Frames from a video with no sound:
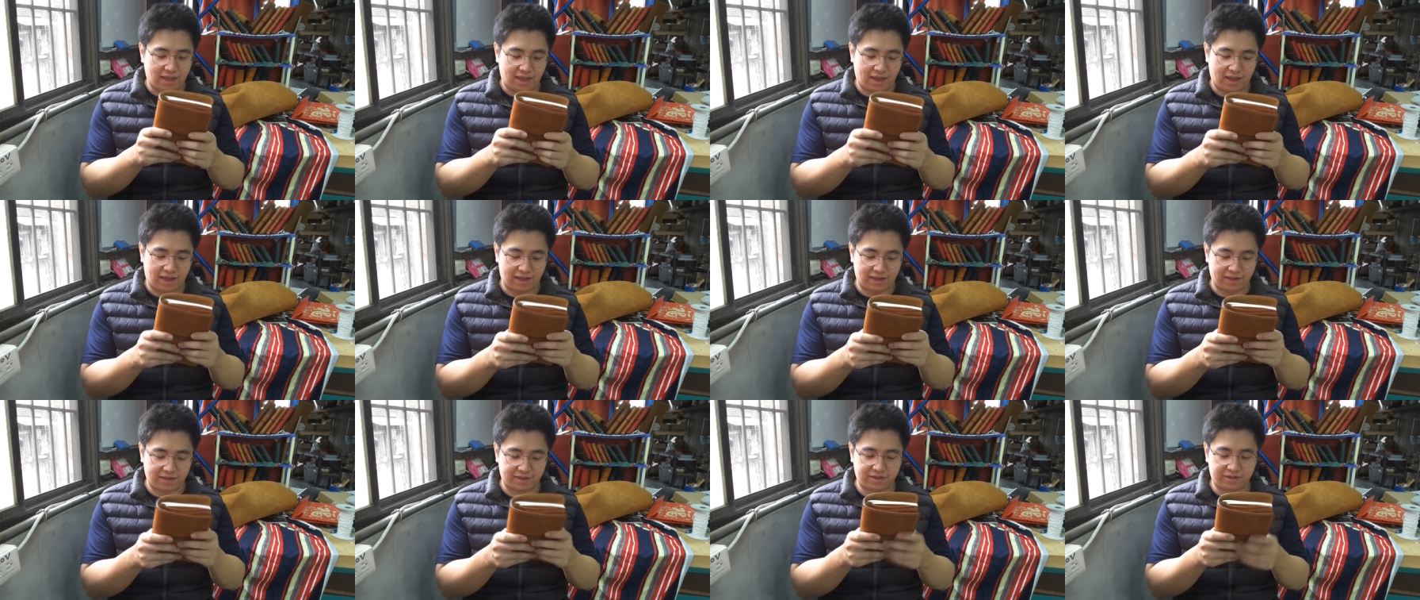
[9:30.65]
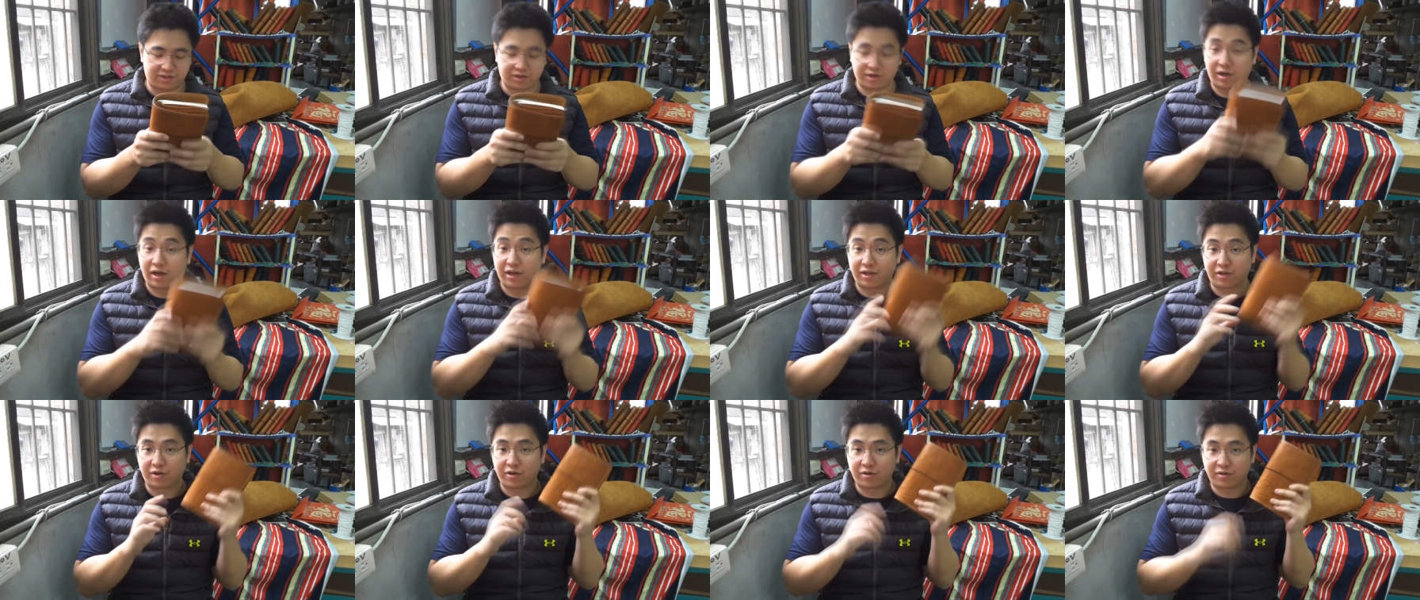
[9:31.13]
and so
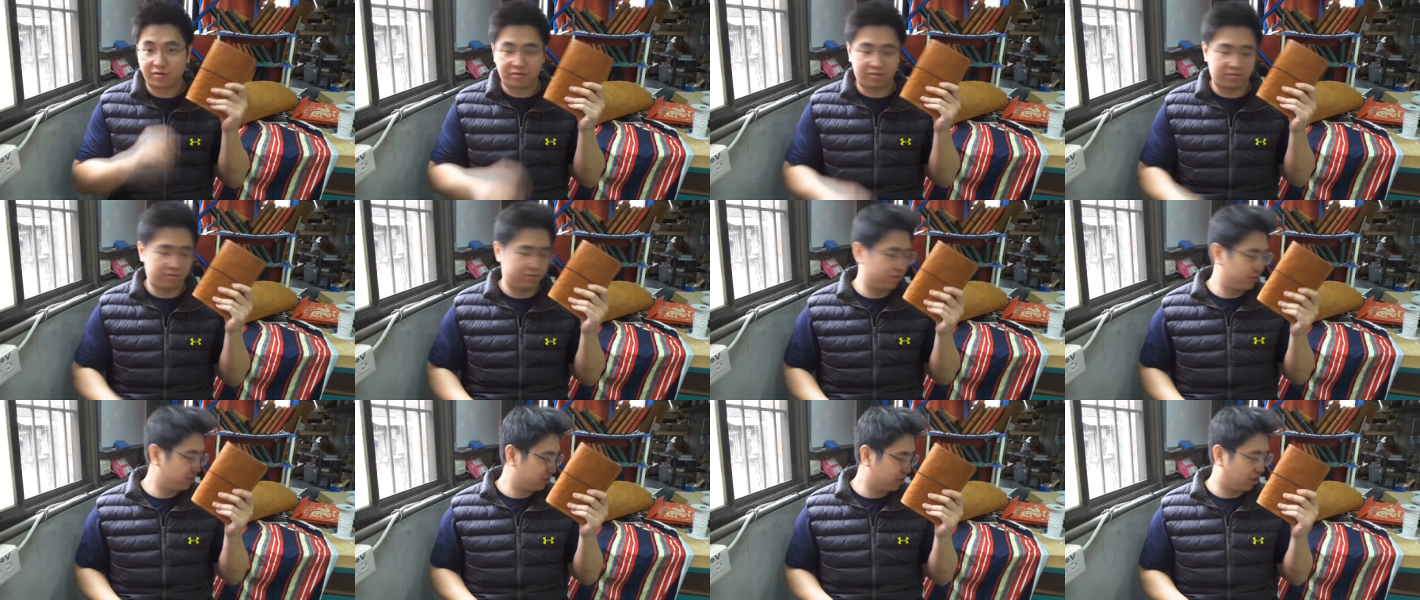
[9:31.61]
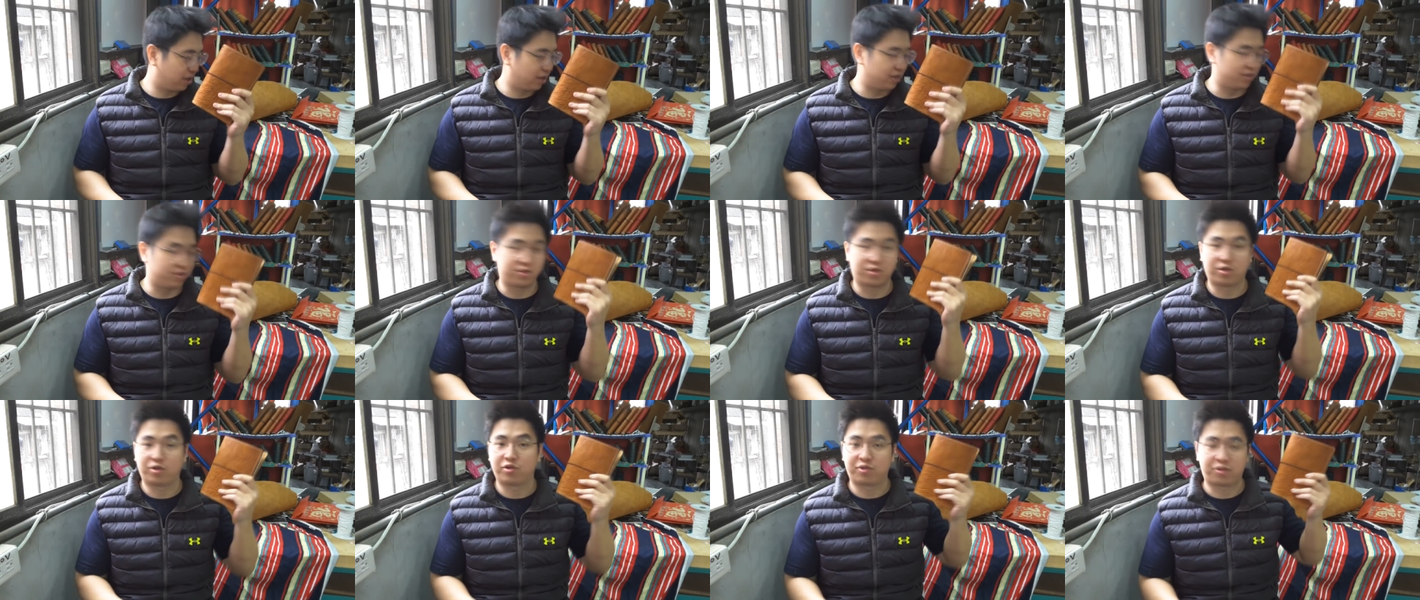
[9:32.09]
I don't uh,
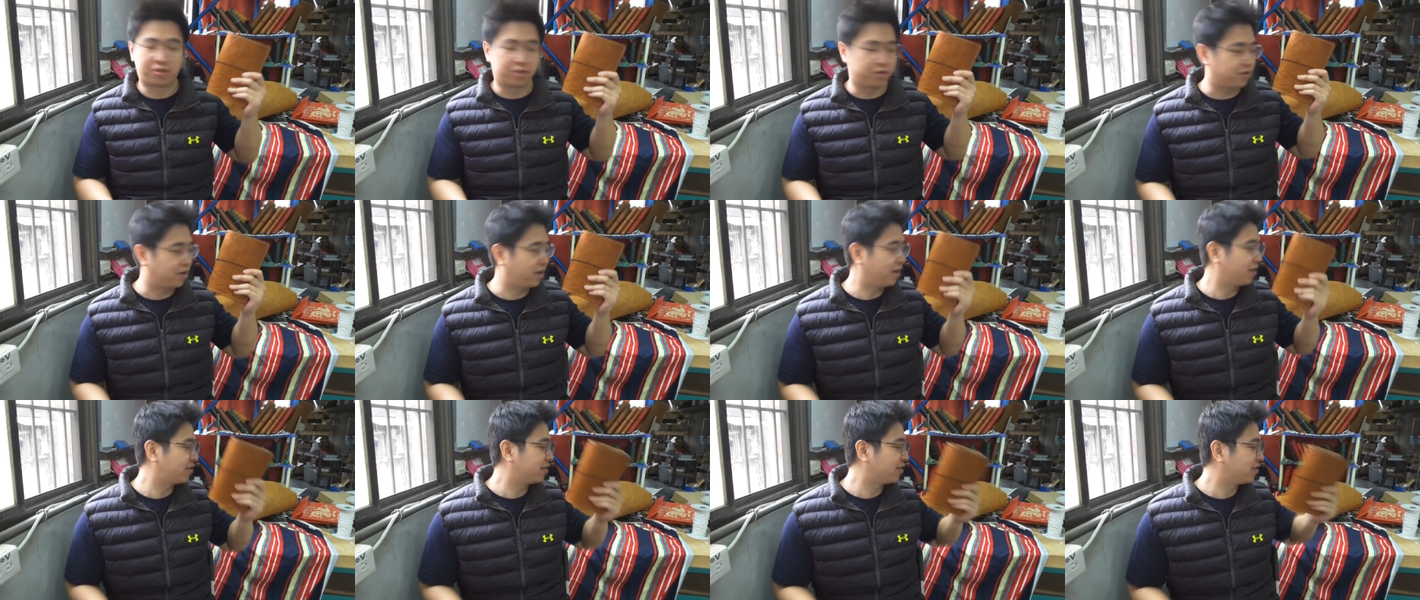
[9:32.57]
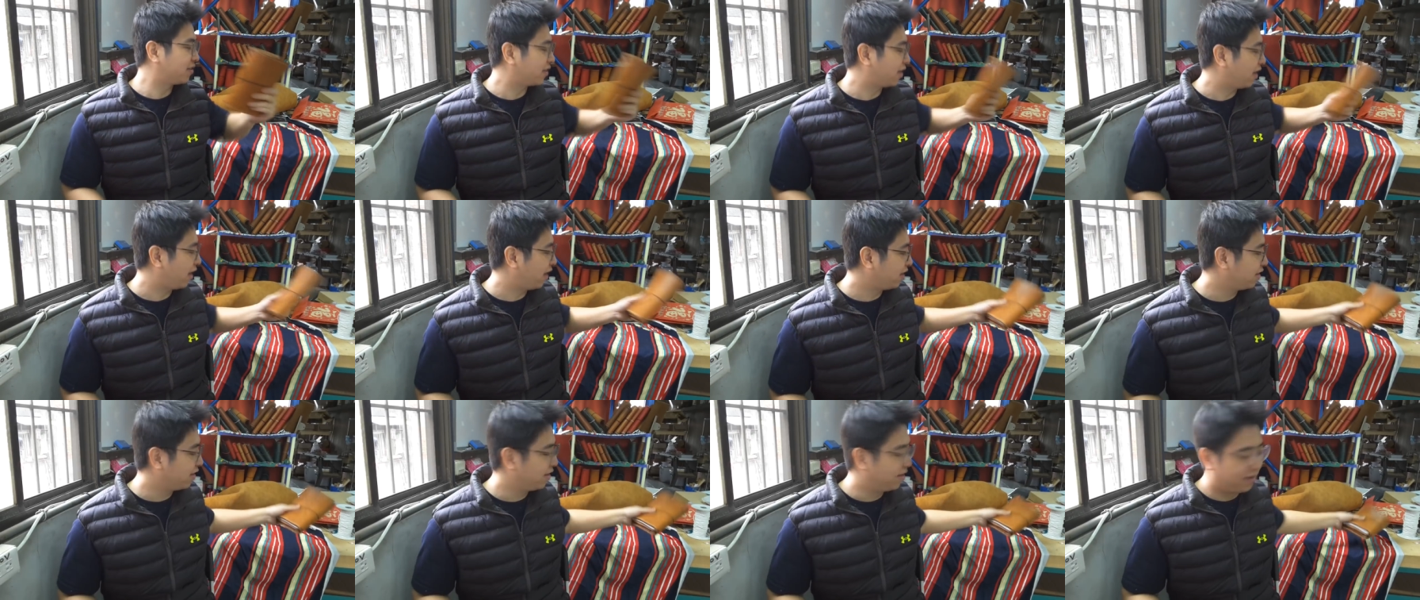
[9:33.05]
show, show you guys
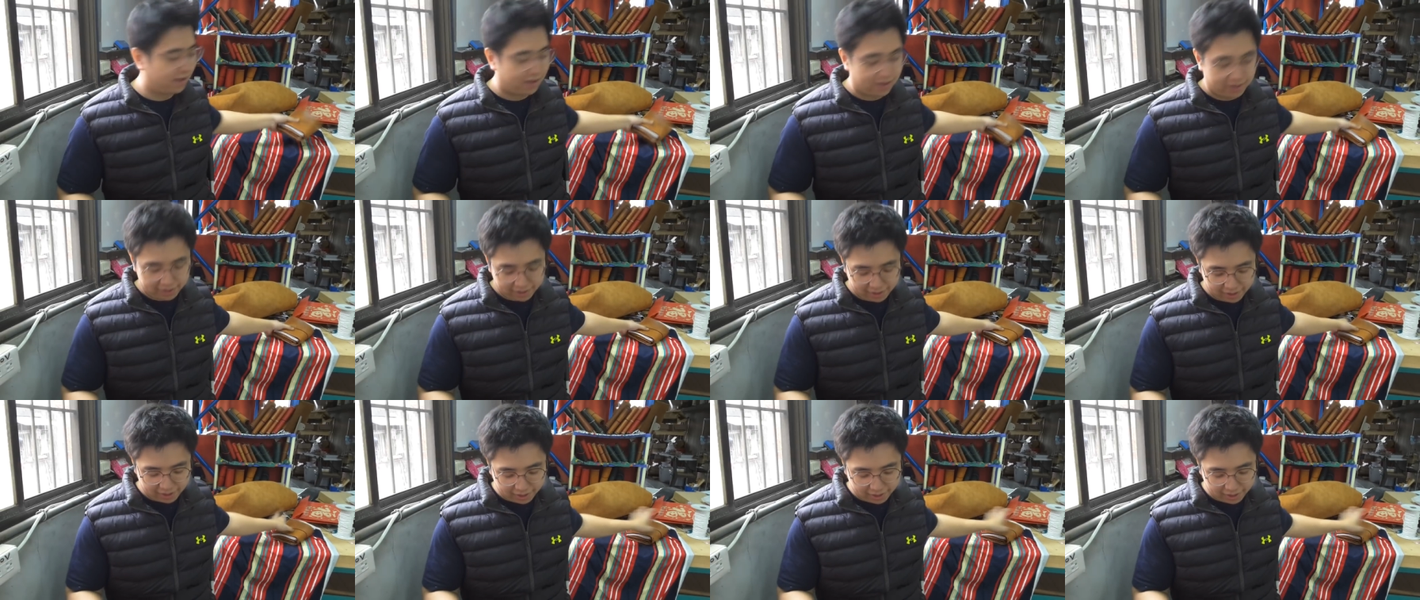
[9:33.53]
again.